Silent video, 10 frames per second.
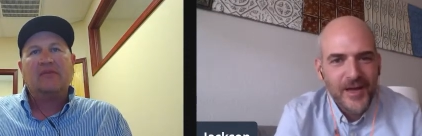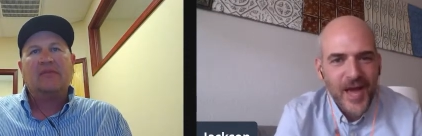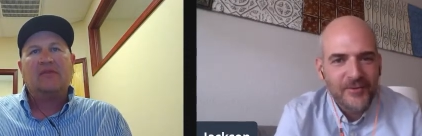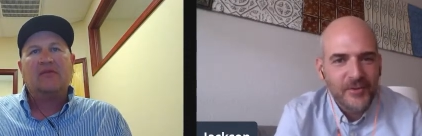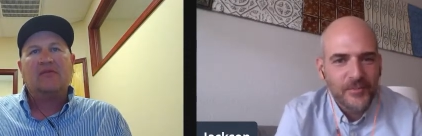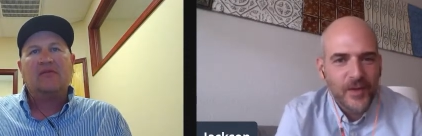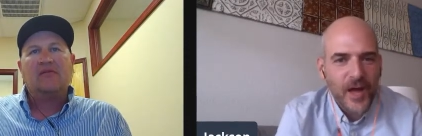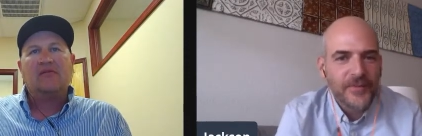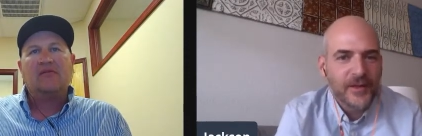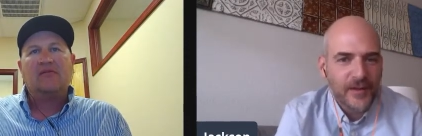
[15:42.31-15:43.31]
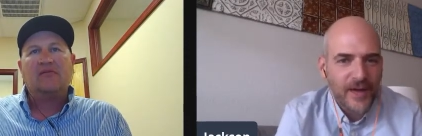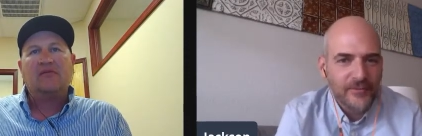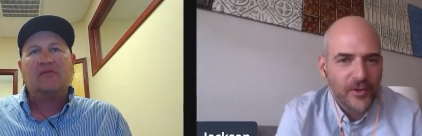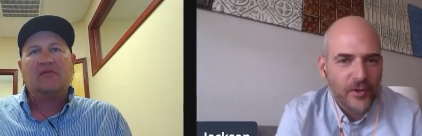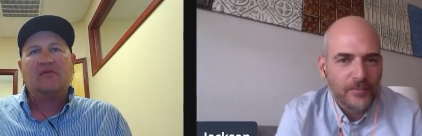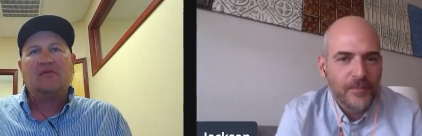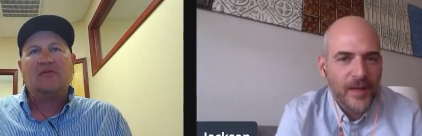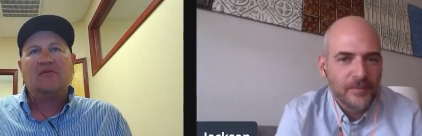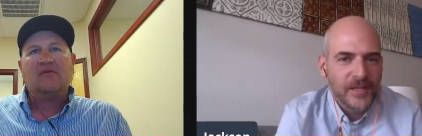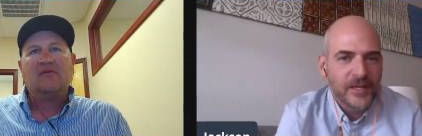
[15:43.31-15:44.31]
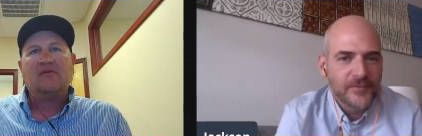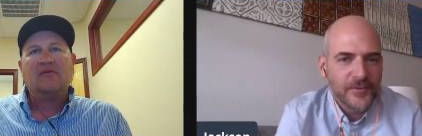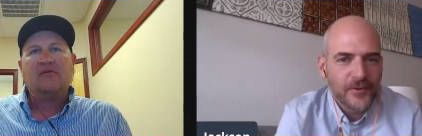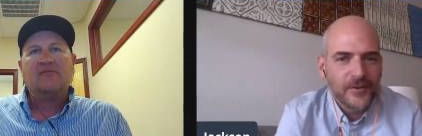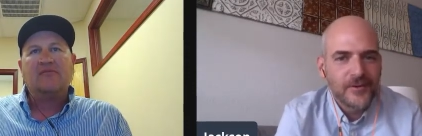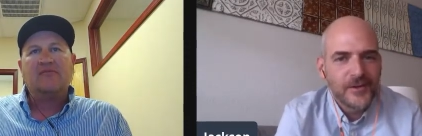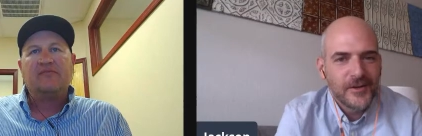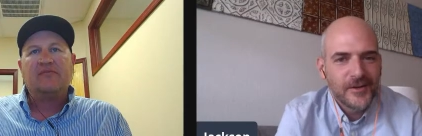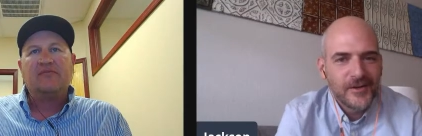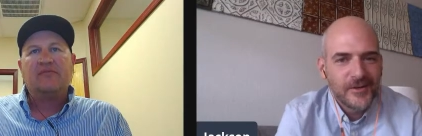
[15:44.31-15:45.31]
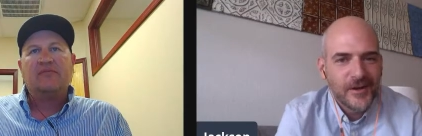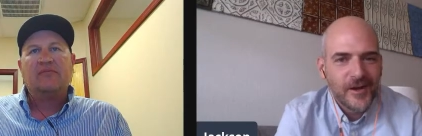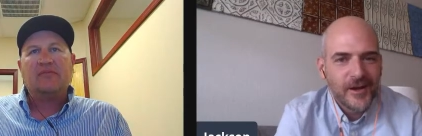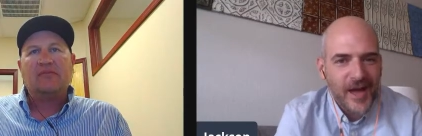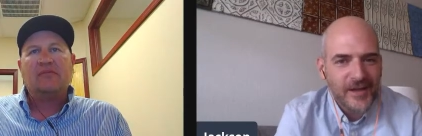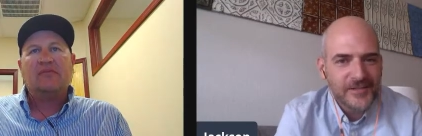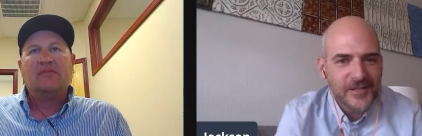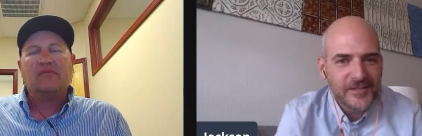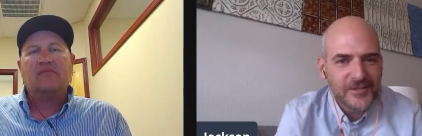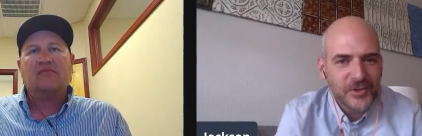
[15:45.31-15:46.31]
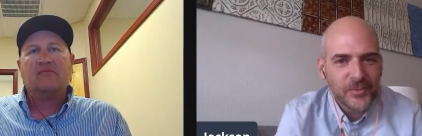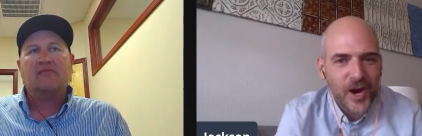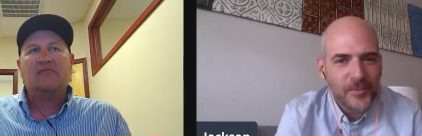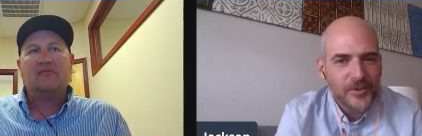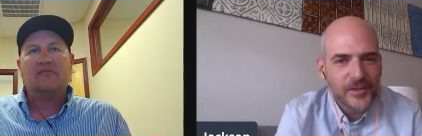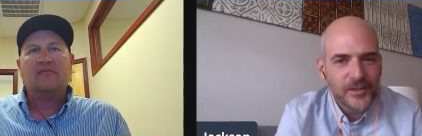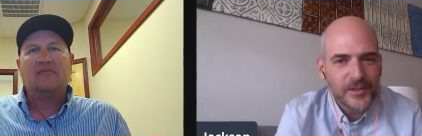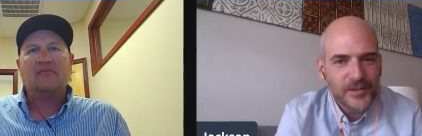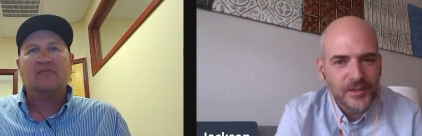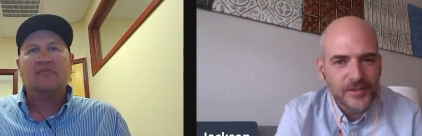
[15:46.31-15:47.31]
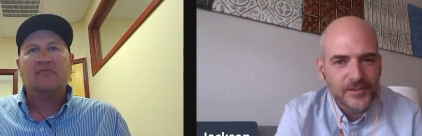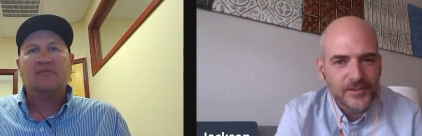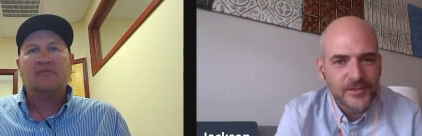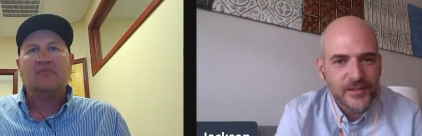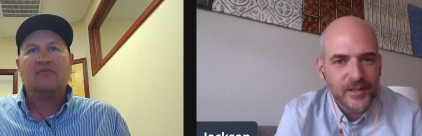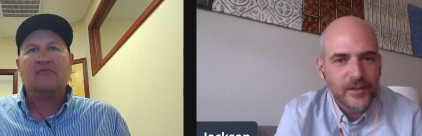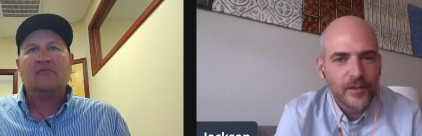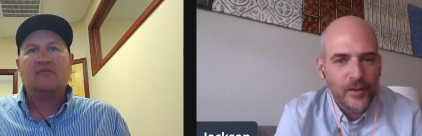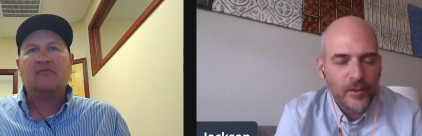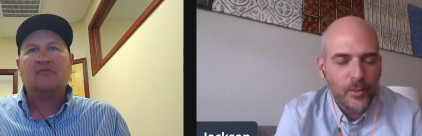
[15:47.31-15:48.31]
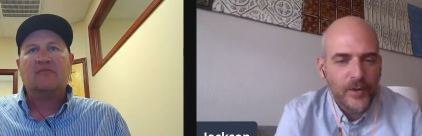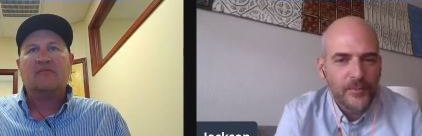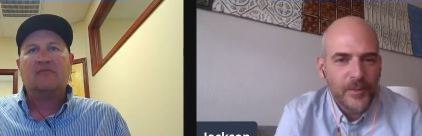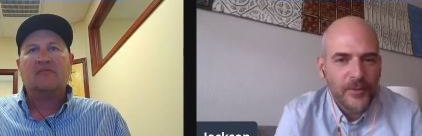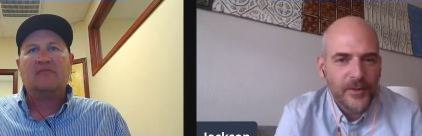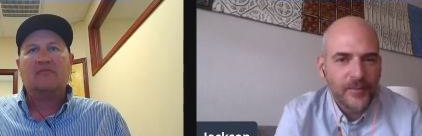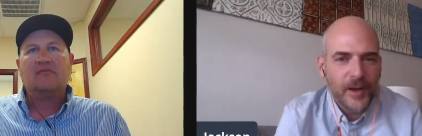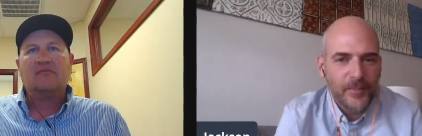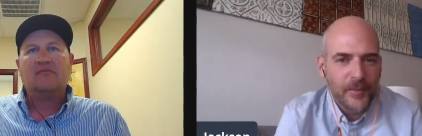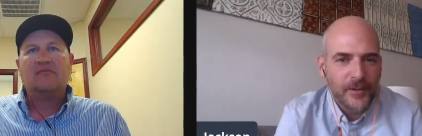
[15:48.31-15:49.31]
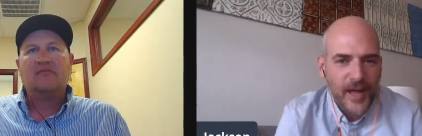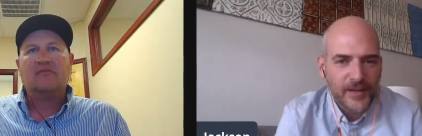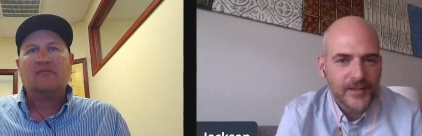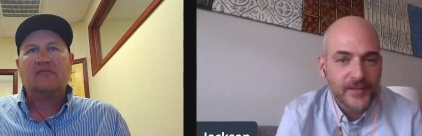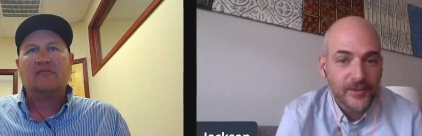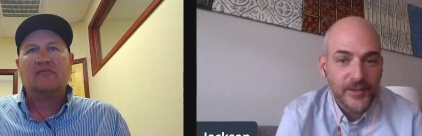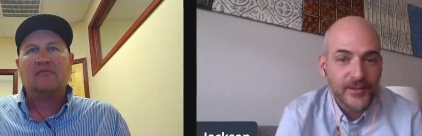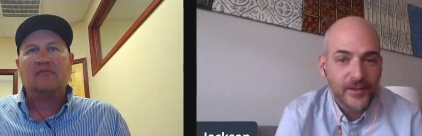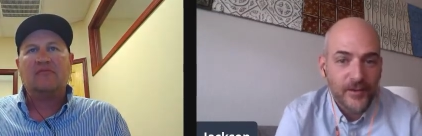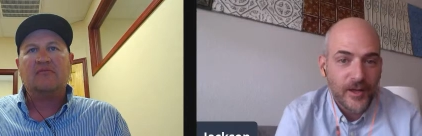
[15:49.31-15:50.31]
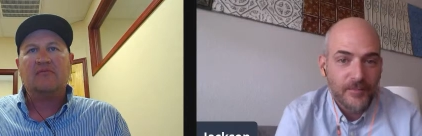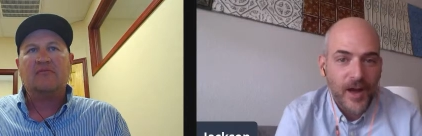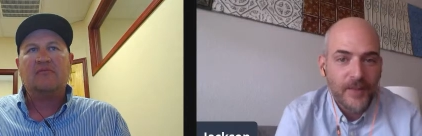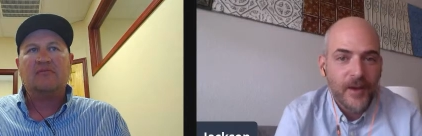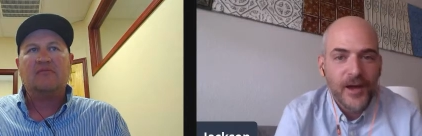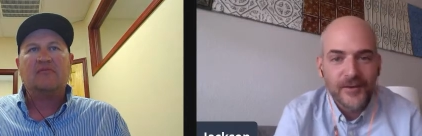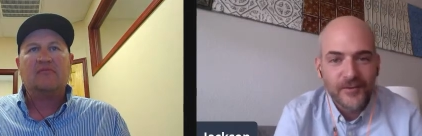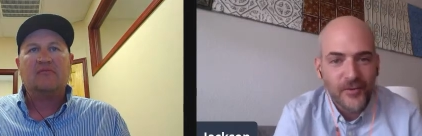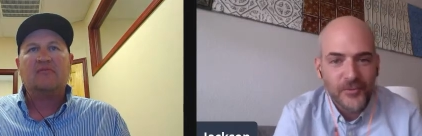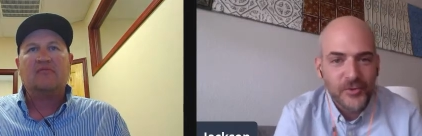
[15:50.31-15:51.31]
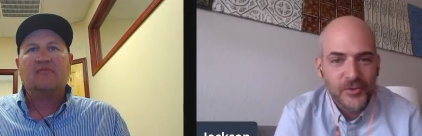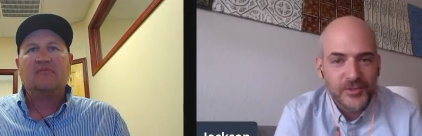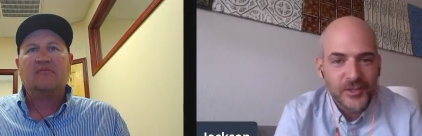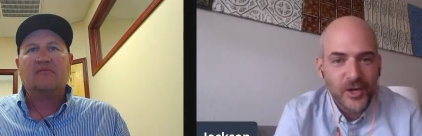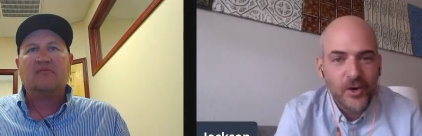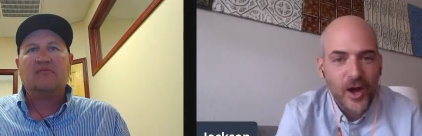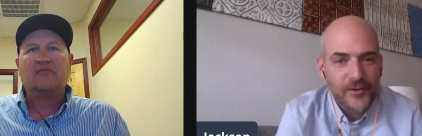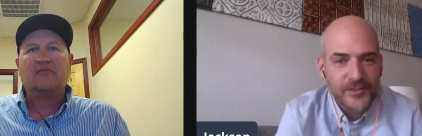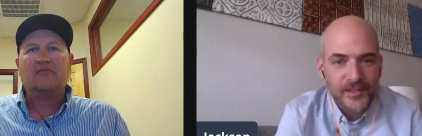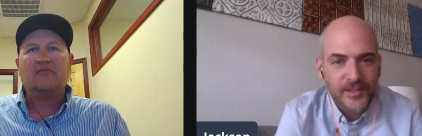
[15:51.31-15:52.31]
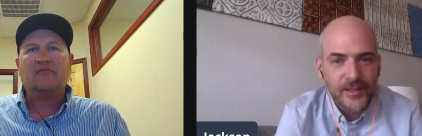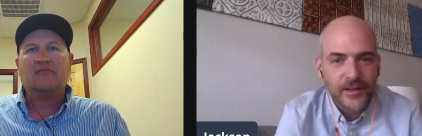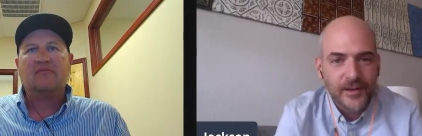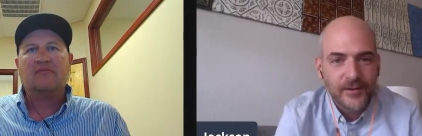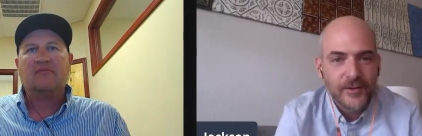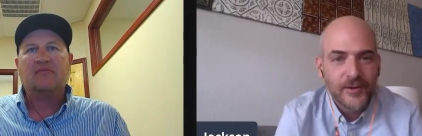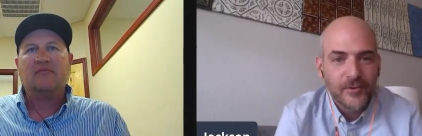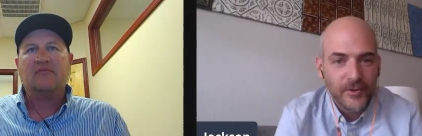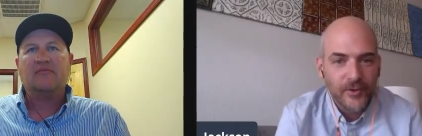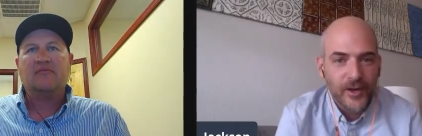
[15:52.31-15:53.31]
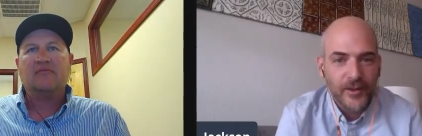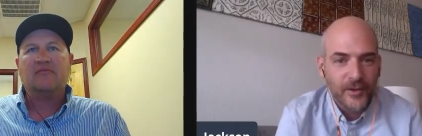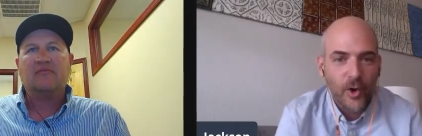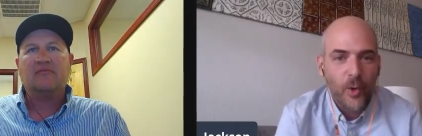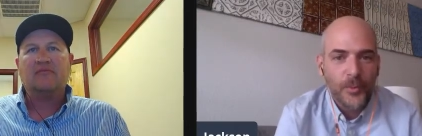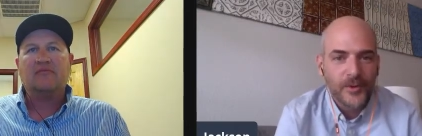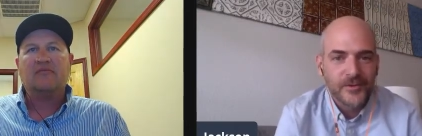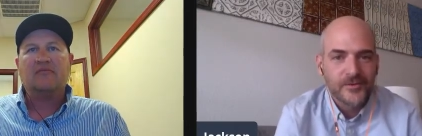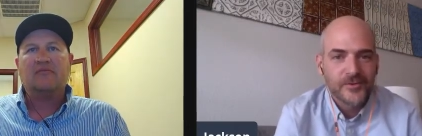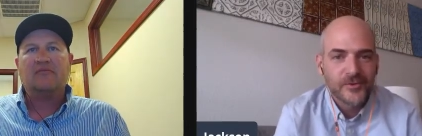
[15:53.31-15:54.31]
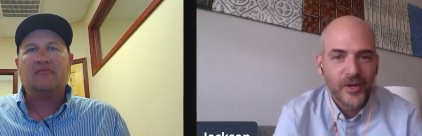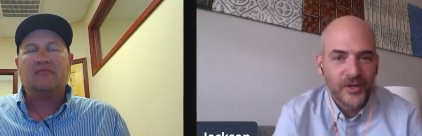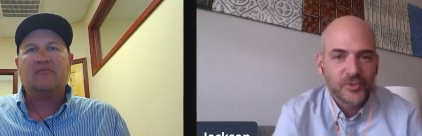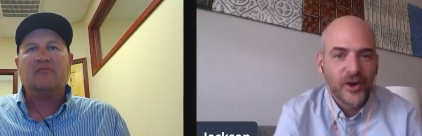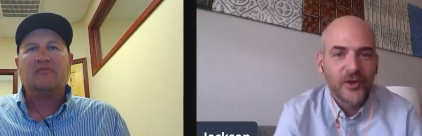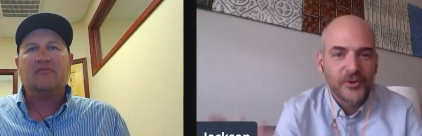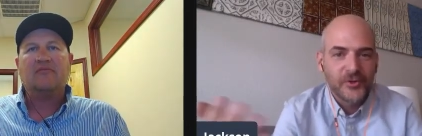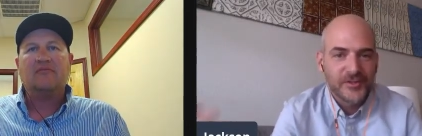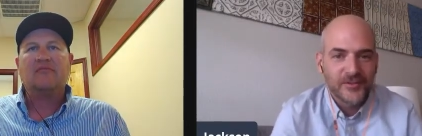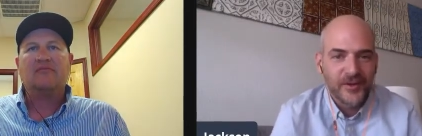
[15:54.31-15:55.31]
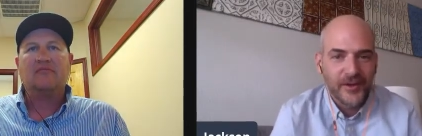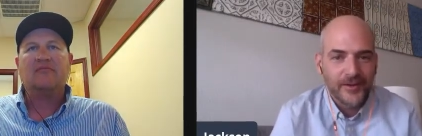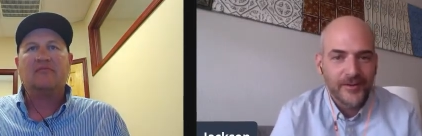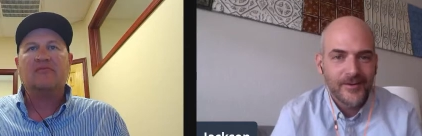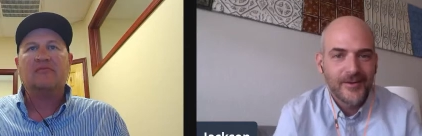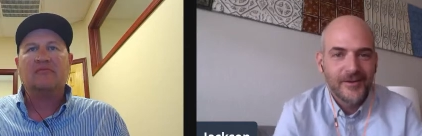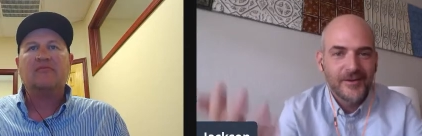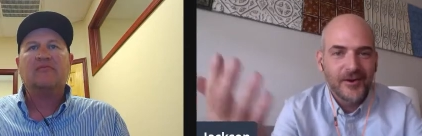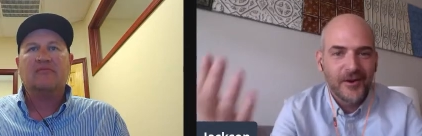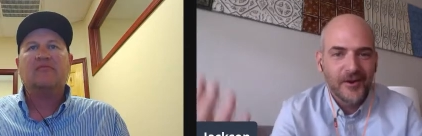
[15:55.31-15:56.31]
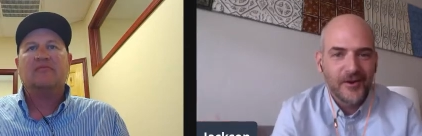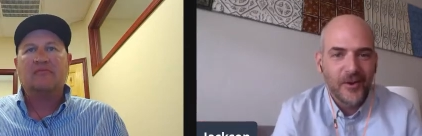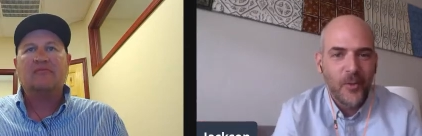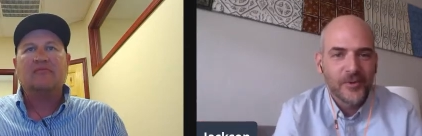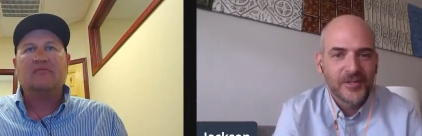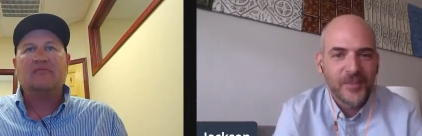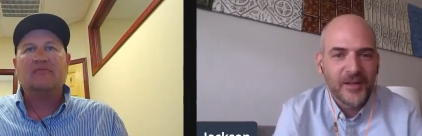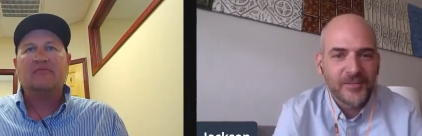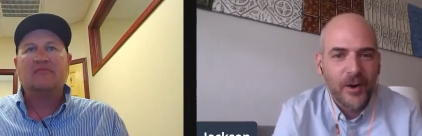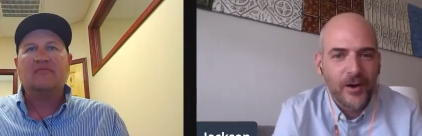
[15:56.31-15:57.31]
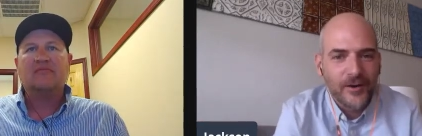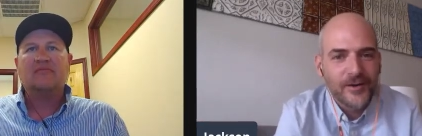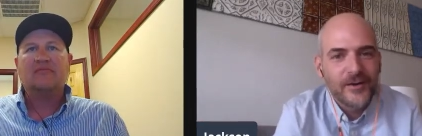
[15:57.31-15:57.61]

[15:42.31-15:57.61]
Speaker 1: having I think having the, that meaningful uh, access to your property is it, when people think about a public access. At least in my mind, a few years ago, I was thinking like right like open like trail use of like uh, open space park.